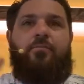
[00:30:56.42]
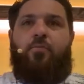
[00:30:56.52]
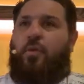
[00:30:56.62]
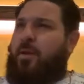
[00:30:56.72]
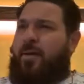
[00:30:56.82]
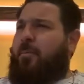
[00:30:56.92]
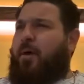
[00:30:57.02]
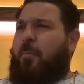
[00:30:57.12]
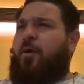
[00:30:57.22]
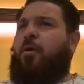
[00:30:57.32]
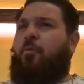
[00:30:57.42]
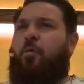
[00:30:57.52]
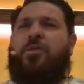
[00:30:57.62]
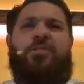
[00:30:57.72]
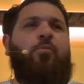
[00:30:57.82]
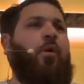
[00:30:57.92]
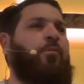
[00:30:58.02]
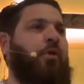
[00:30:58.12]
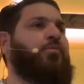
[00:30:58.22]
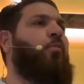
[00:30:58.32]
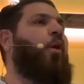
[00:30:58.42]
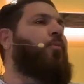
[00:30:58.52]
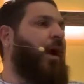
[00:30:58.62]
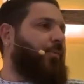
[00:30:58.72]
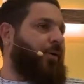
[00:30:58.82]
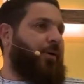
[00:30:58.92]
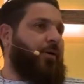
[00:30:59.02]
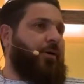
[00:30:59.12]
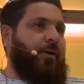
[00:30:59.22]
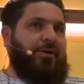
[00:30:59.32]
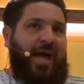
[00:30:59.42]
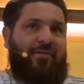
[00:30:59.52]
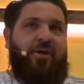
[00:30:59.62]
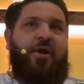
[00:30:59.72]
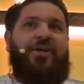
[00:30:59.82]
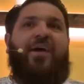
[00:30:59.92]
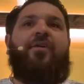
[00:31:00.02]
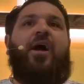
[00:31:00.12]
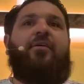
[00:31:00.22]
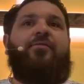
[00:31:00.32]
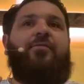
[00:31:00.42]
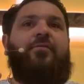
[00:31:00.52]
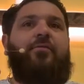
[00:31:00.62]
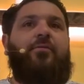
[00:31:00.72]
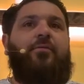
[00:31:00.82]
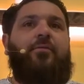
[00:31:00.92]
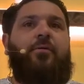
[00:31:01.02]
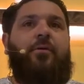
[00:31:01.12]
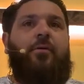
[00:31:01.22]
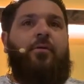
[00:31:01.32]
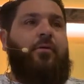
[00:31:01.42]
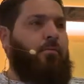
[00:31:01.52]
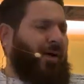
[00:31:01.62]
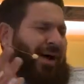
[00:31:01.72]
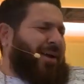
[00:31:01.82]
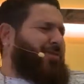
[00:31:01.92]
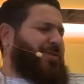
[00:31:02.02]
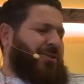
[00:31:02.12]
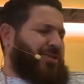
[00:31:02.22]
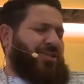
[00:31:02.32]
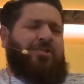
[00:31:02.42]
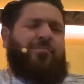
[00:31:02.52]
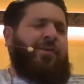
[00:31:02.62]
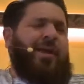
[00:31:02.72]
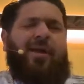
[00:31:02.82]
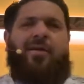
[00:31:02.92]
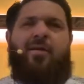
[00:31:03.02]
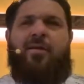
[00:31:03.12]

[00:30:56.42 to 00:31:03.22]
Would it be improper? Well, what's the more what's more proper? To have it on or to have it off? Why? What's the, it's just a ring.